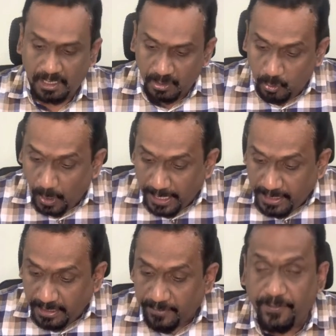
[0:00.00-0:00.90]
to
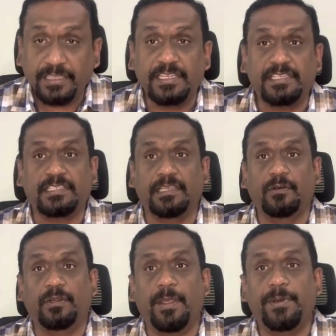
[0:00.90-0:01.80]
identify these
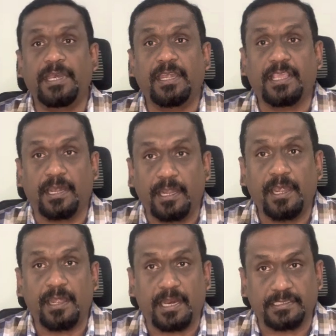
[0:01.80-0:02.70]
debit and
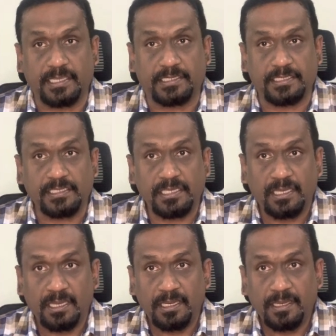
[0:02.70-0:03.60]
credit transactions.
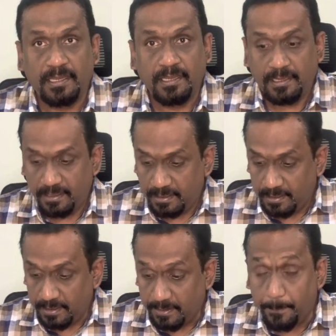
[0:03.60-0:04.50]

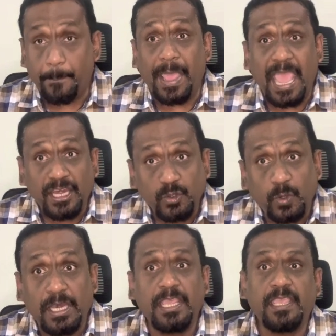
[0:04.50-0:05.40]

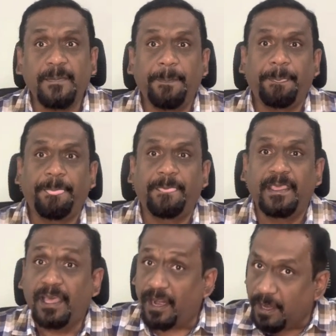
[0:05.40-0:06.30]
Manually
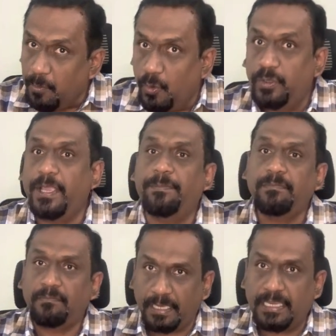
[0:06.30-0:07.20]
remove
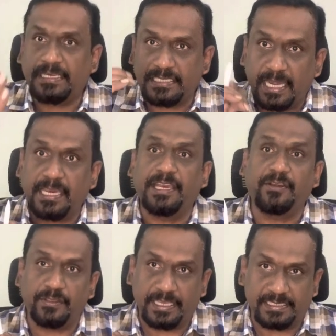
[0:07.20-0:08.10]
them by extracting
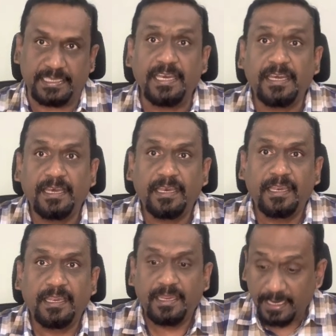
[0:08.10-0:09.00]
into the Excel
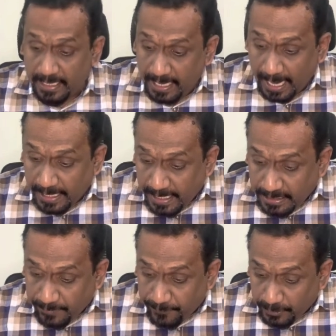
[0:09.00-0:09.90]
and
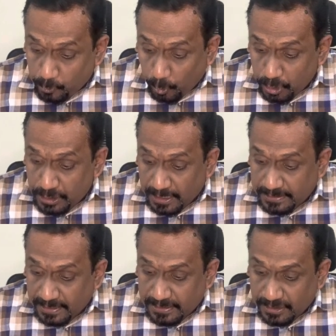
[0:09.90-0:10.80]
identify those
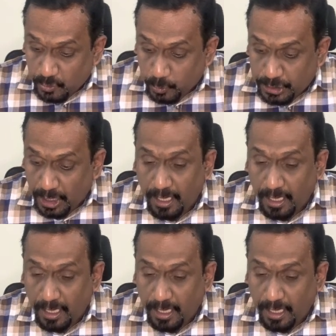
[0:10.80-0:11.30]
transactions which